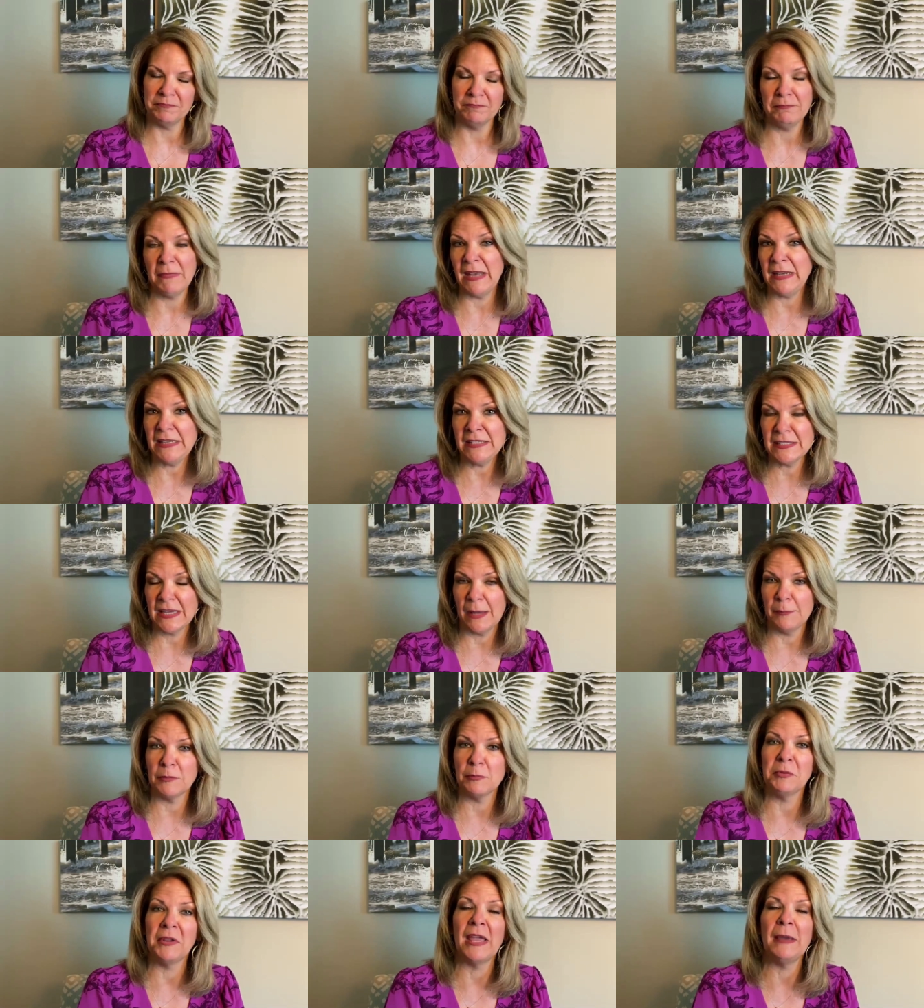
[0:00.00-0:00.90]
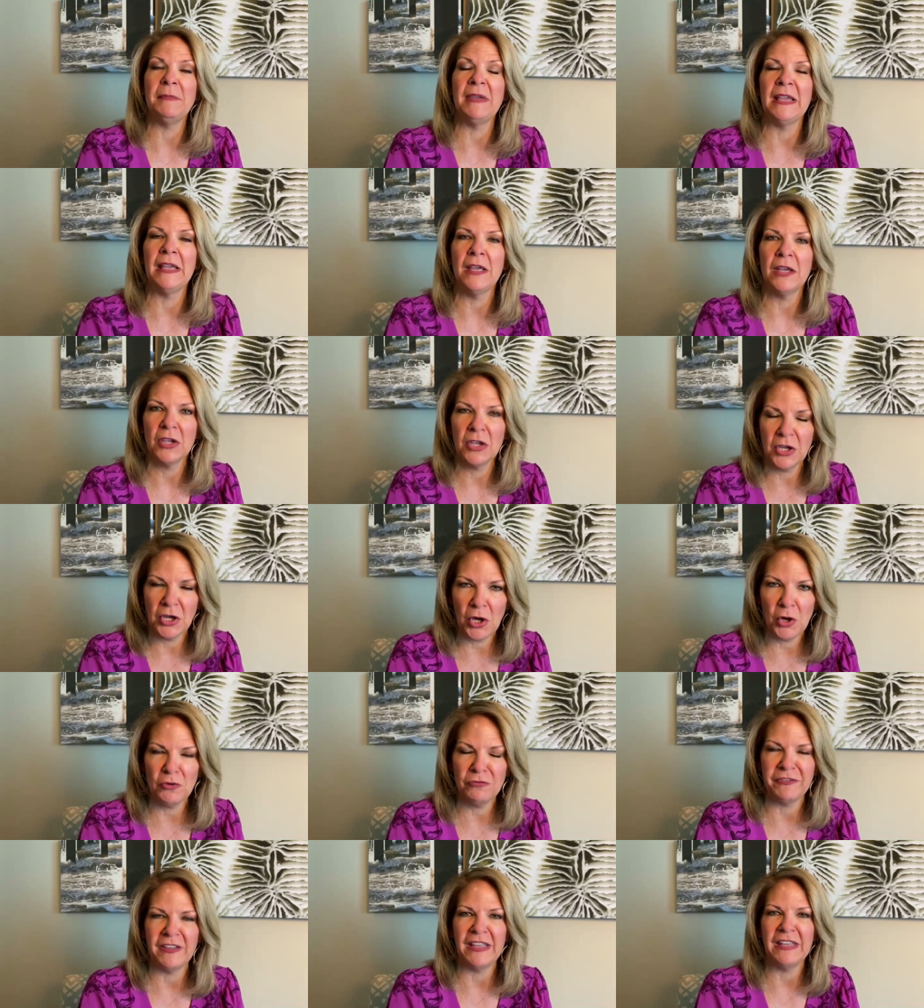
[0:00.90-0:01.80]
many times blaming
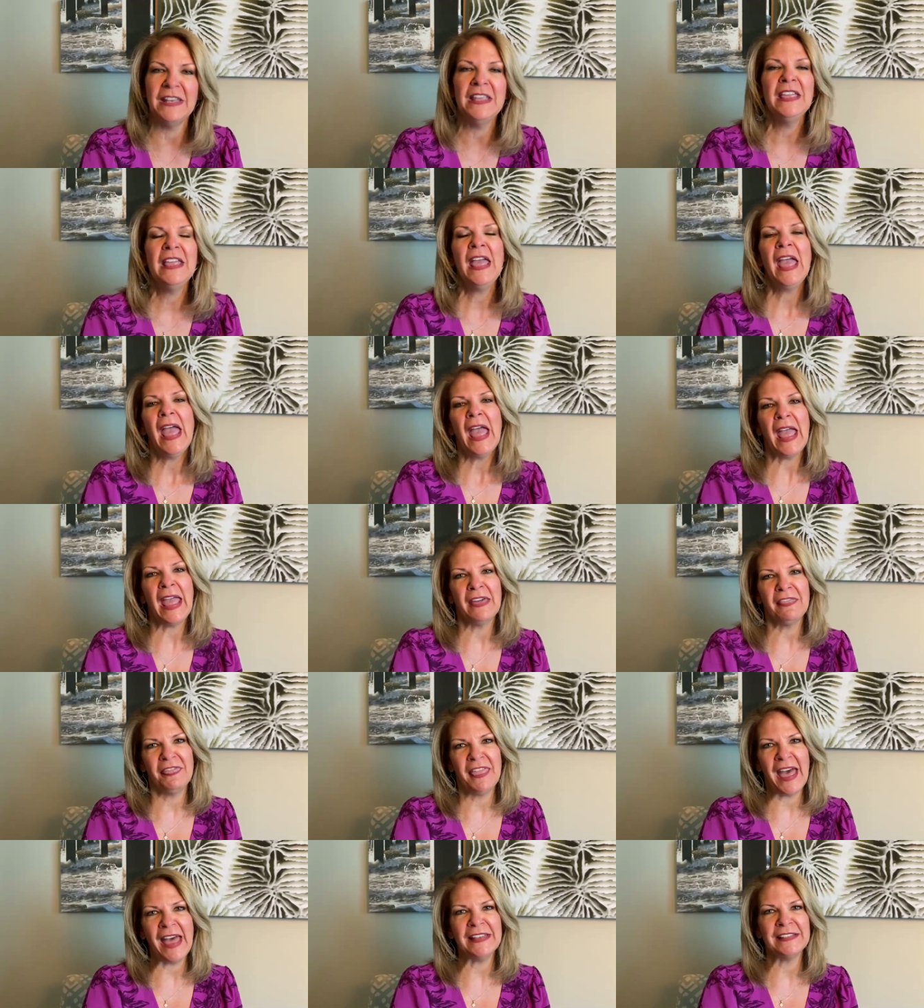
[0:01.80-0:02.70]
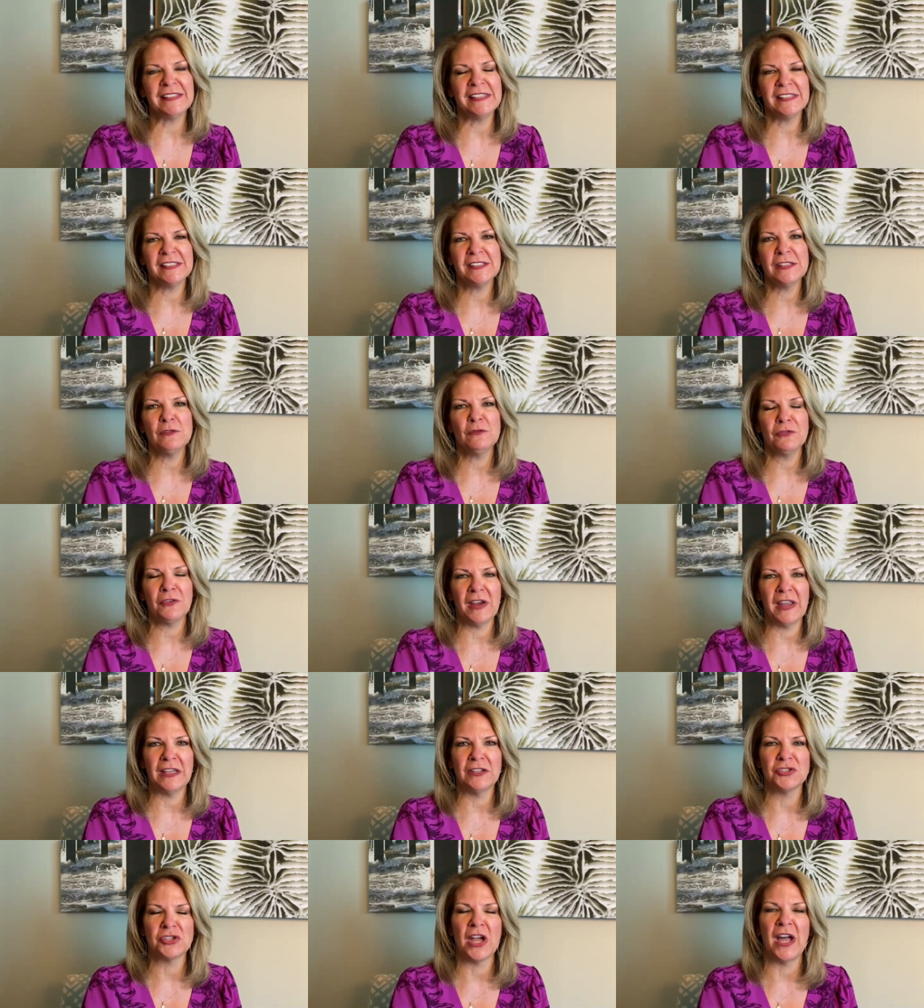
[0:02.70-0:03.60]
COVID, and that
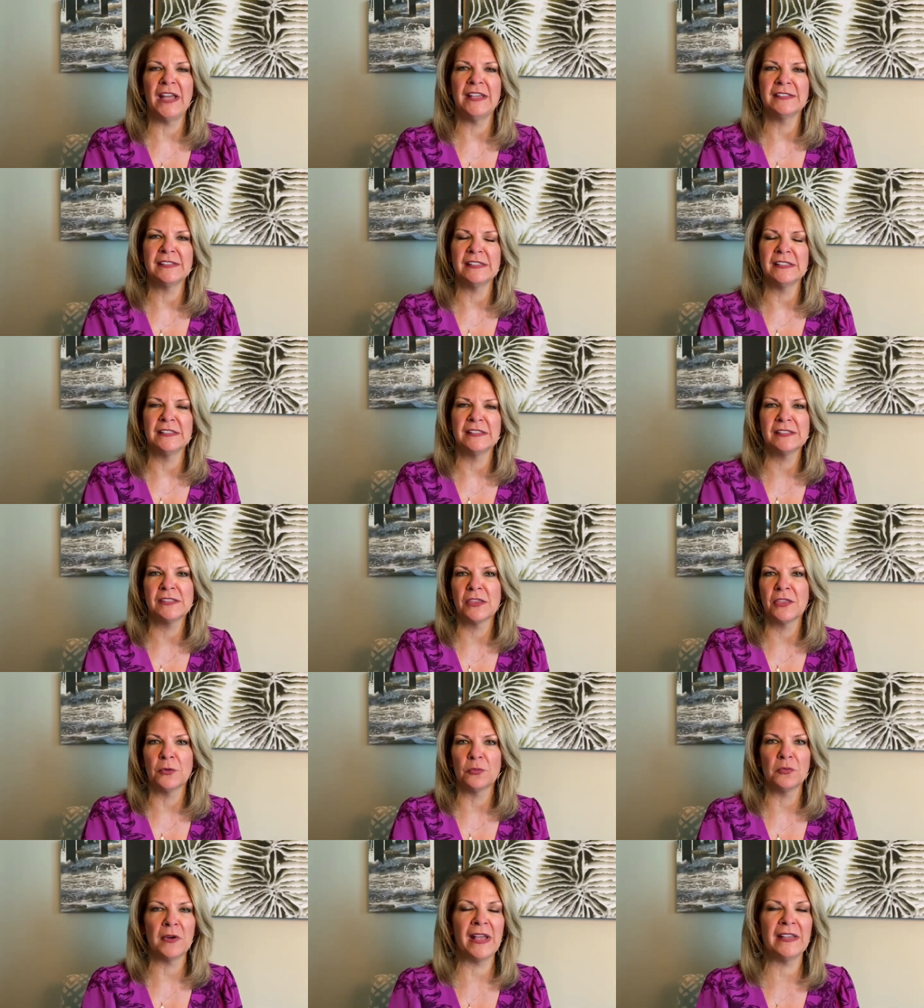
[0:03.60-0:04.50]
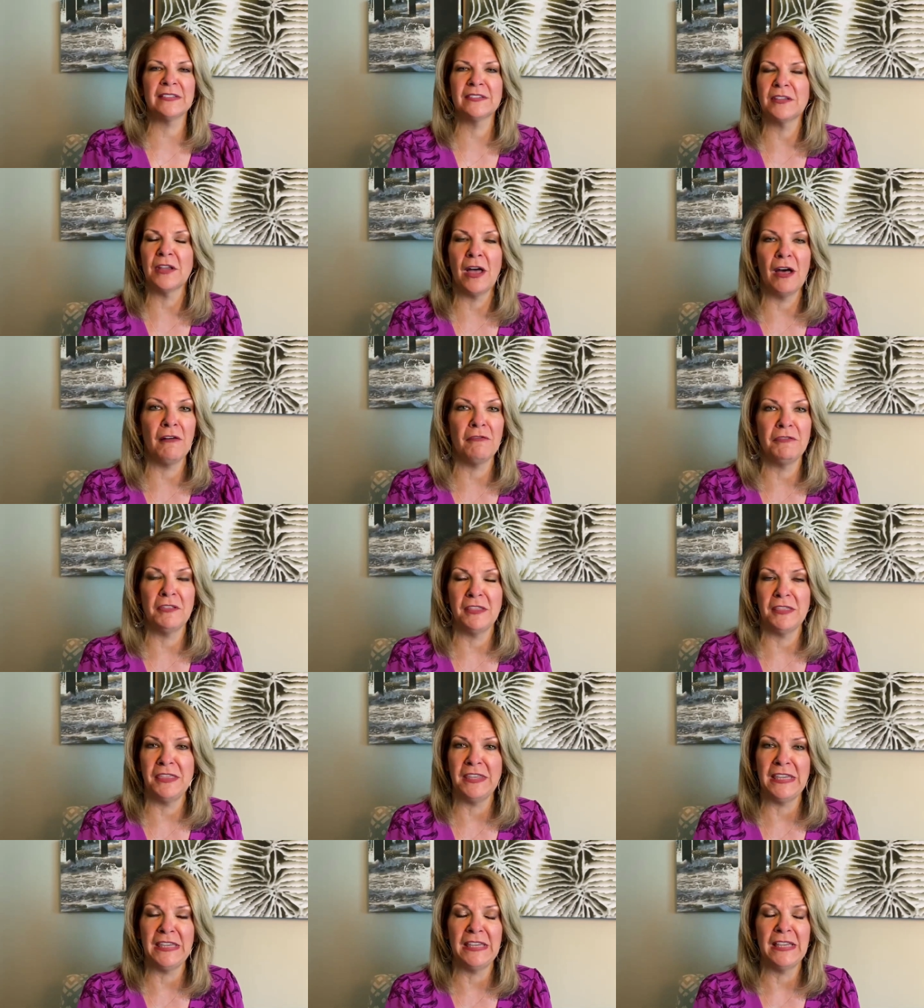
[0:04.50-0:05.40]
disenfranchises the rest of
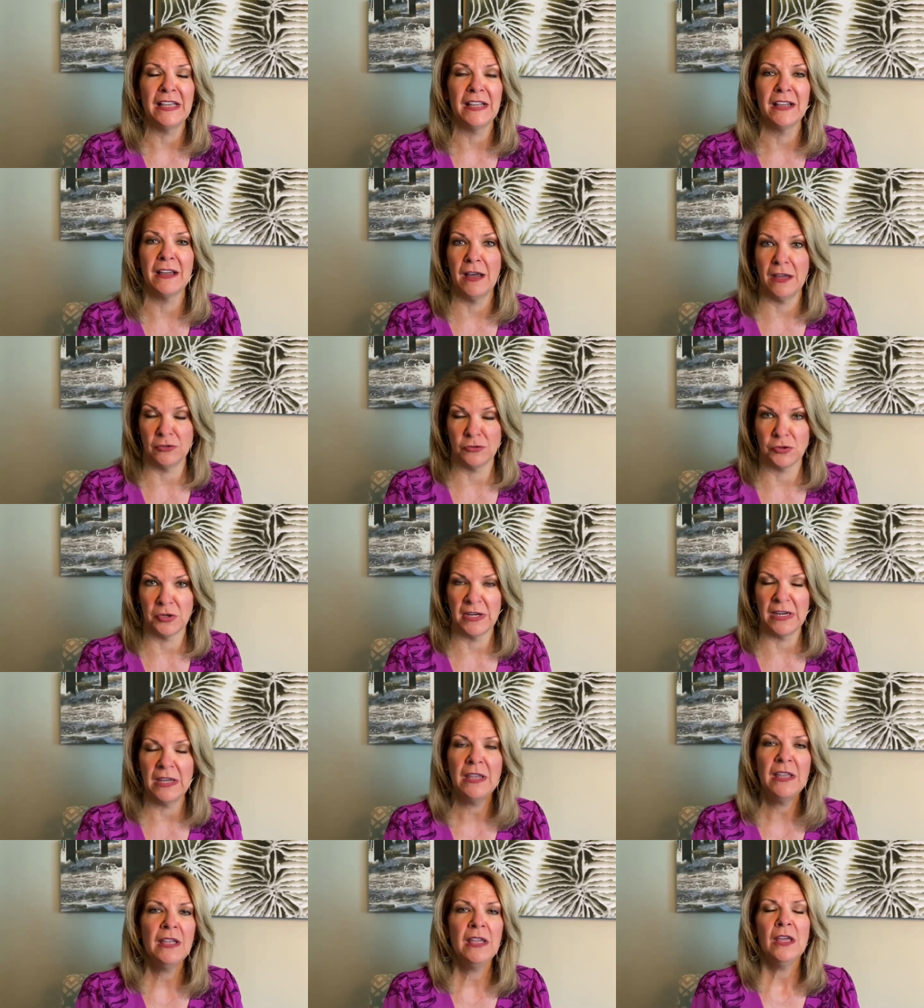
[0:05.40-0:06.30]
the country.